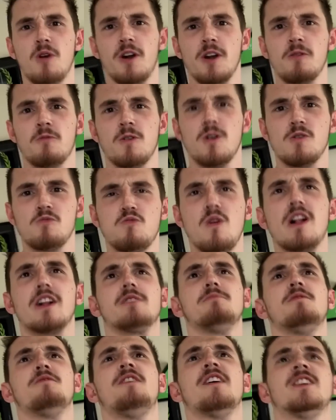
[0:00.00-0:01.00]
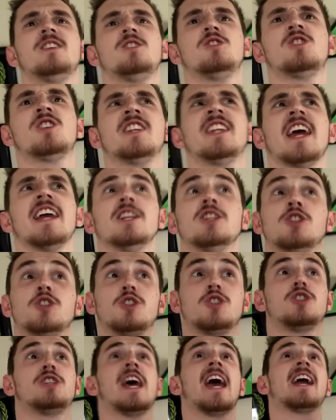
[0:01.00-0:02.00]
morning, world. Welcome your faces today.
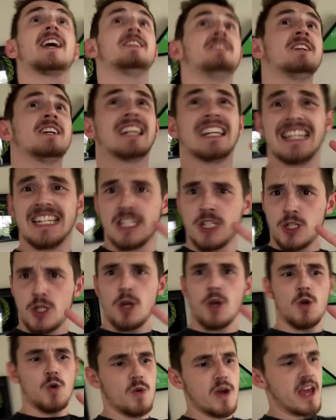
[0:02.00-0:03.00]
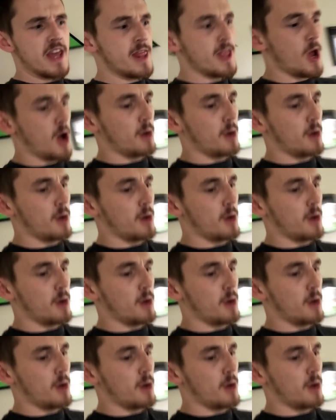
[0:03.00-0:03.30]
Technically two in the